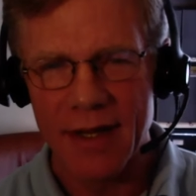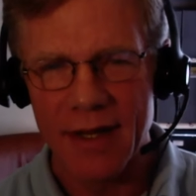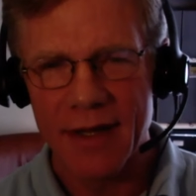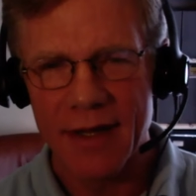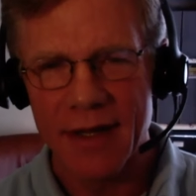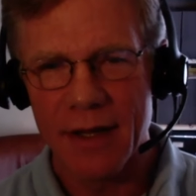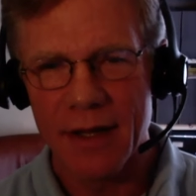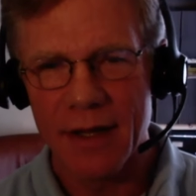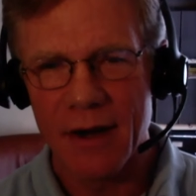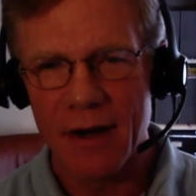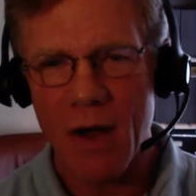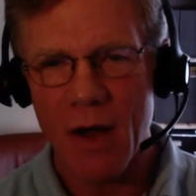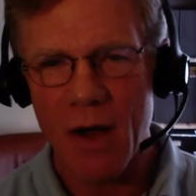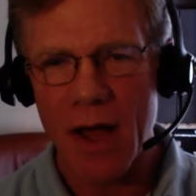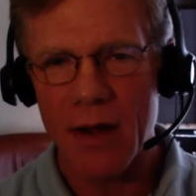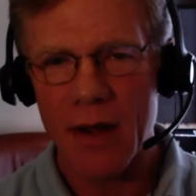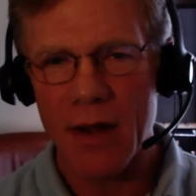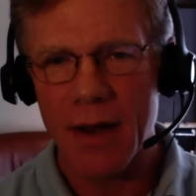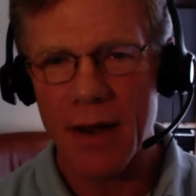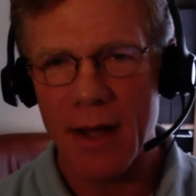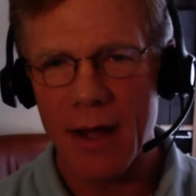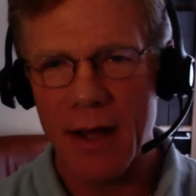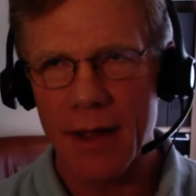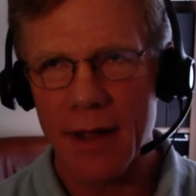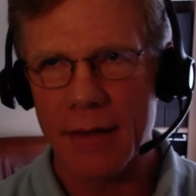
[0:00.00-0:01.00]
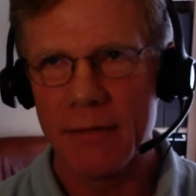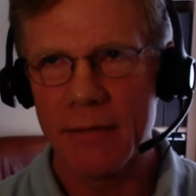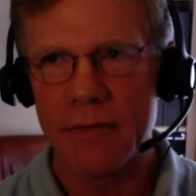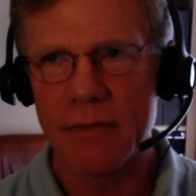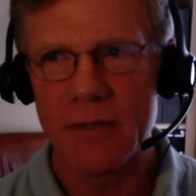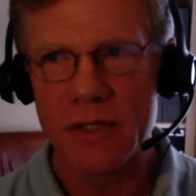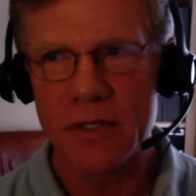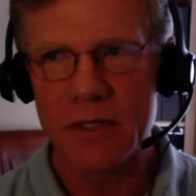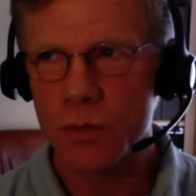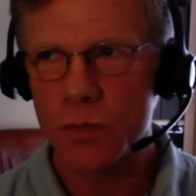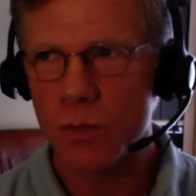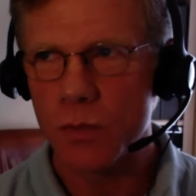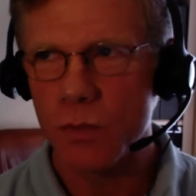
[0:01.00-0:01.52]
You know, it
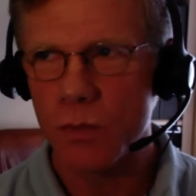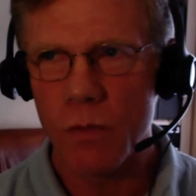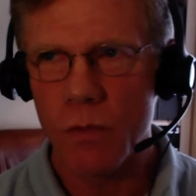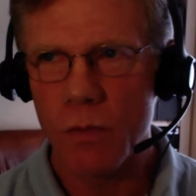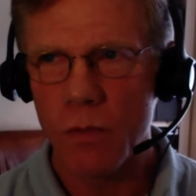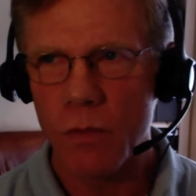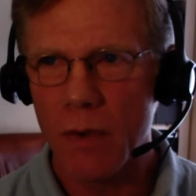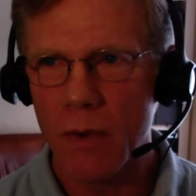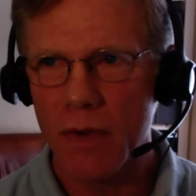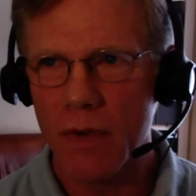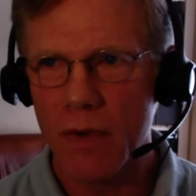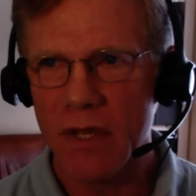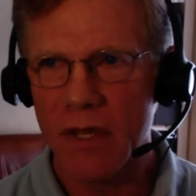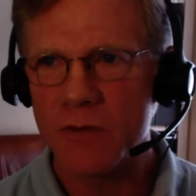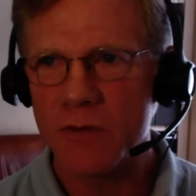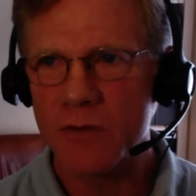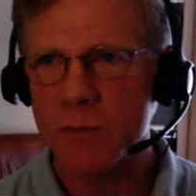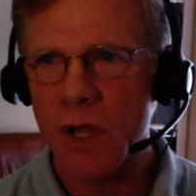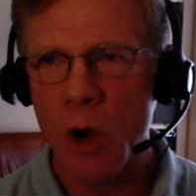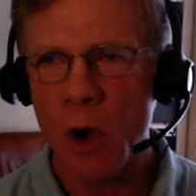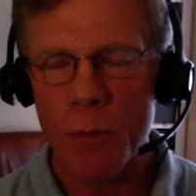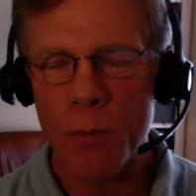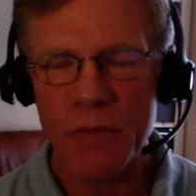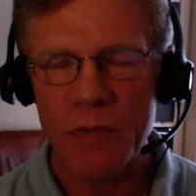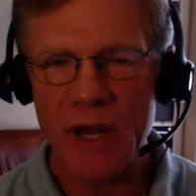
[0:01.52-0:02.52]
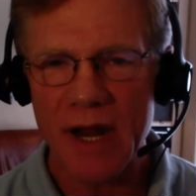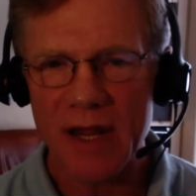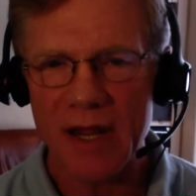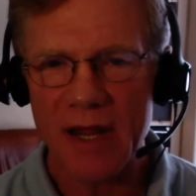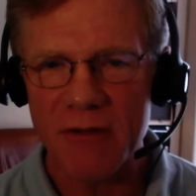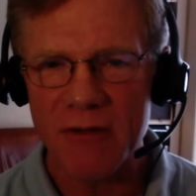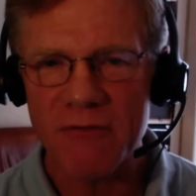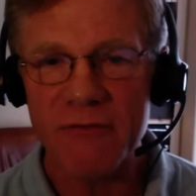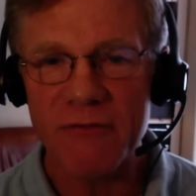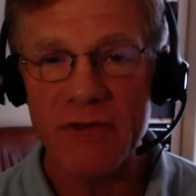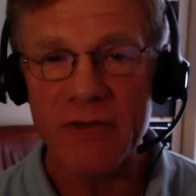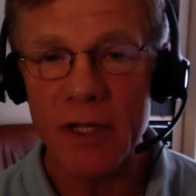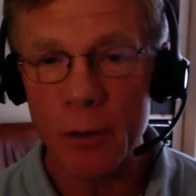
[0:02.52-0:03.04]
gives me hope that I
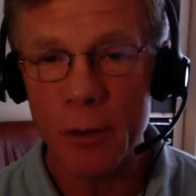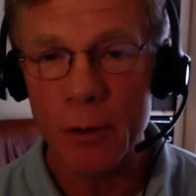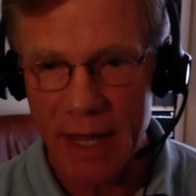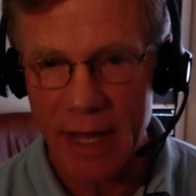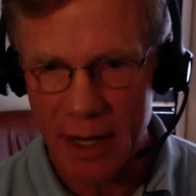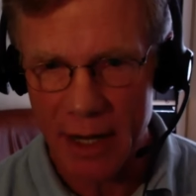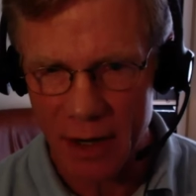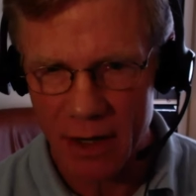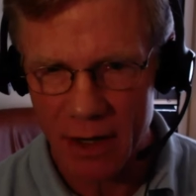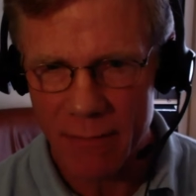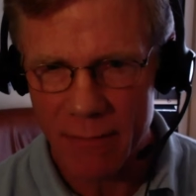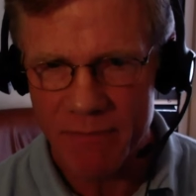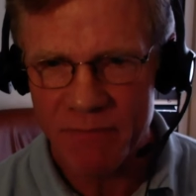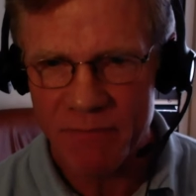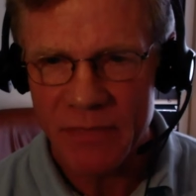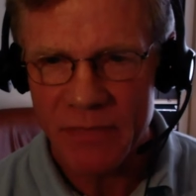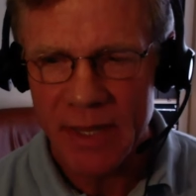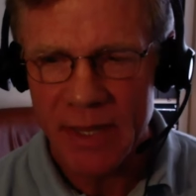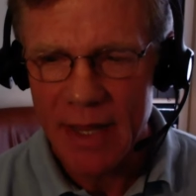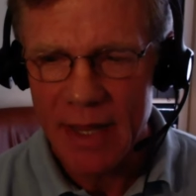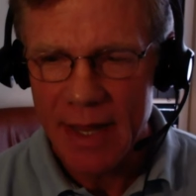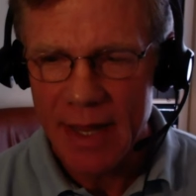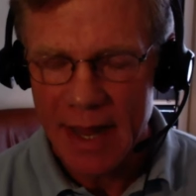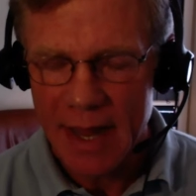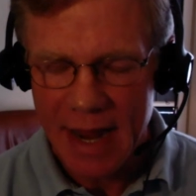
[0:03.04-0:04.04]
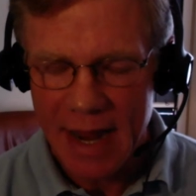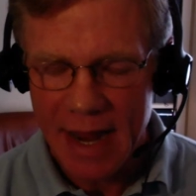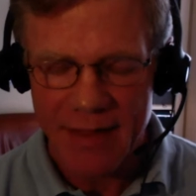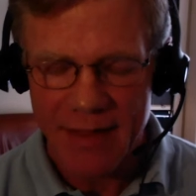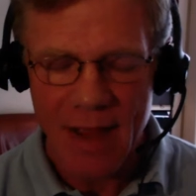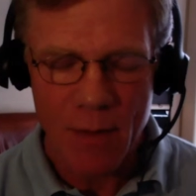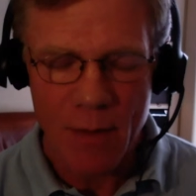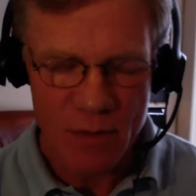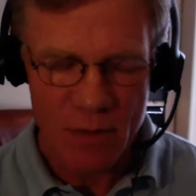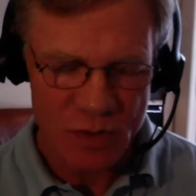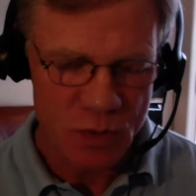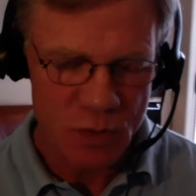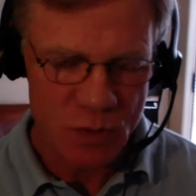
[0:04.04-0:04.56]
can feel better. And
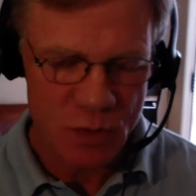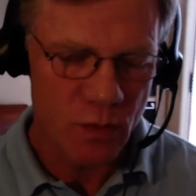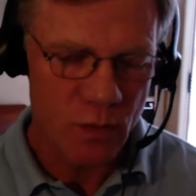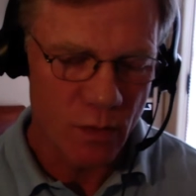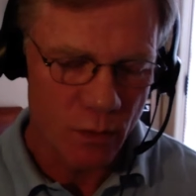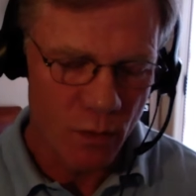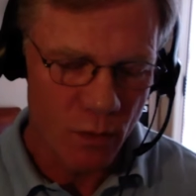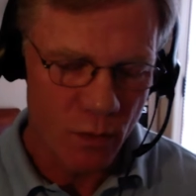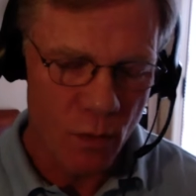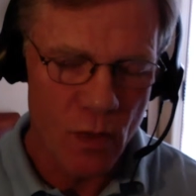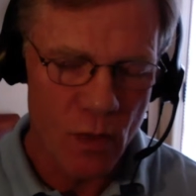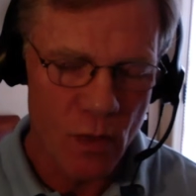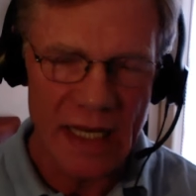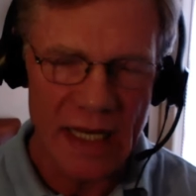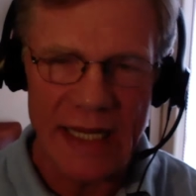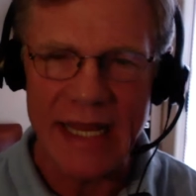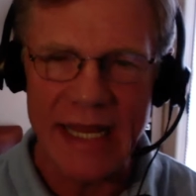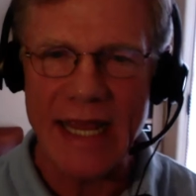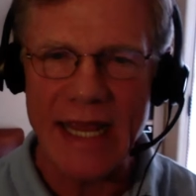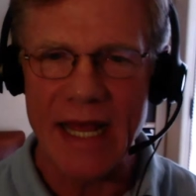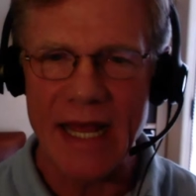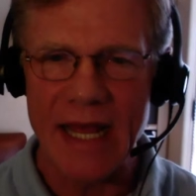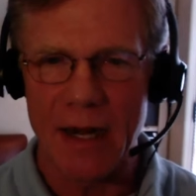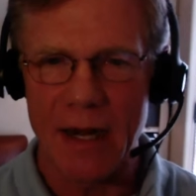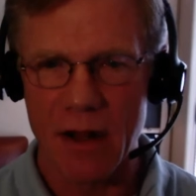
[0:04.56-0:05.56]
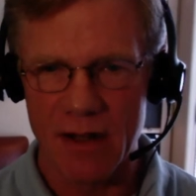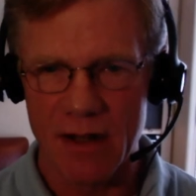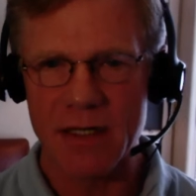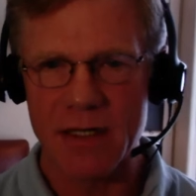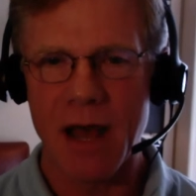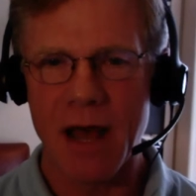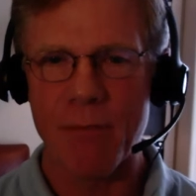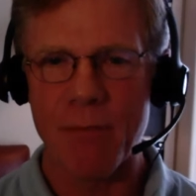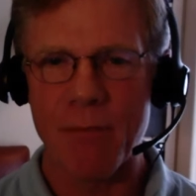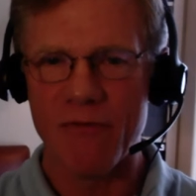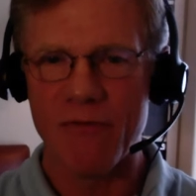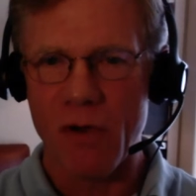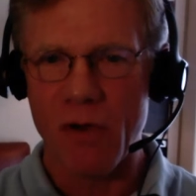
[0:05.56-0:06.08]
that was really it, on
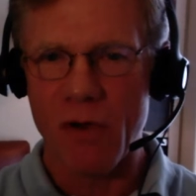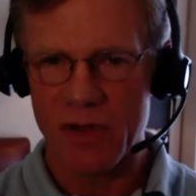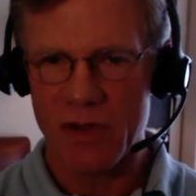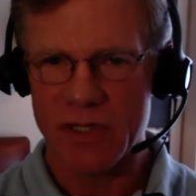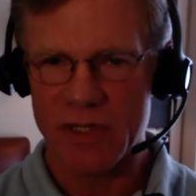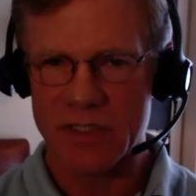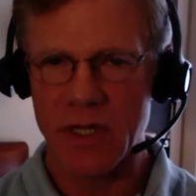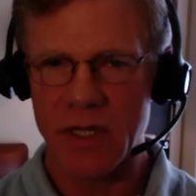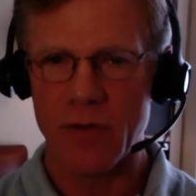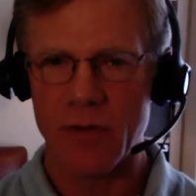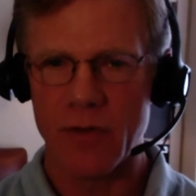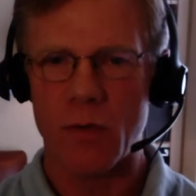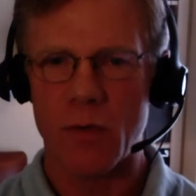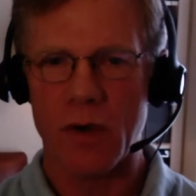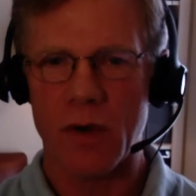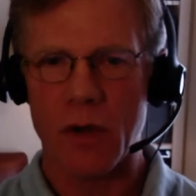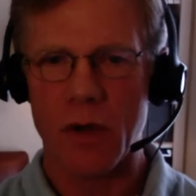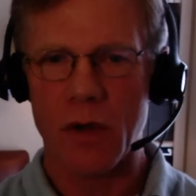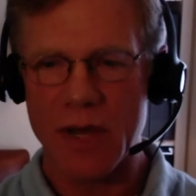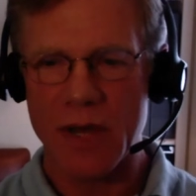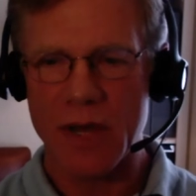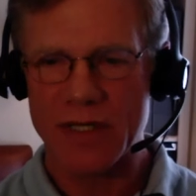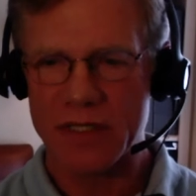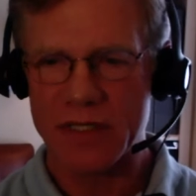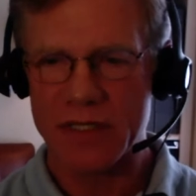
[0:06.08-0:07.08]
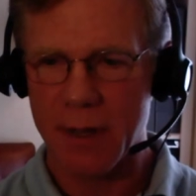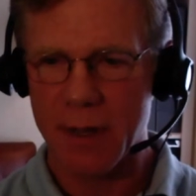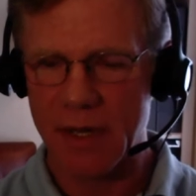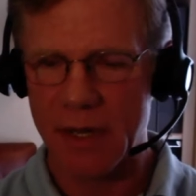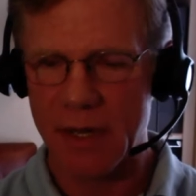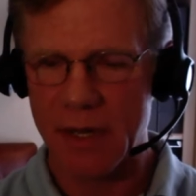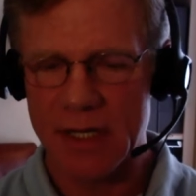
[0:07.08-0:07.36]
top of all these other requests coming in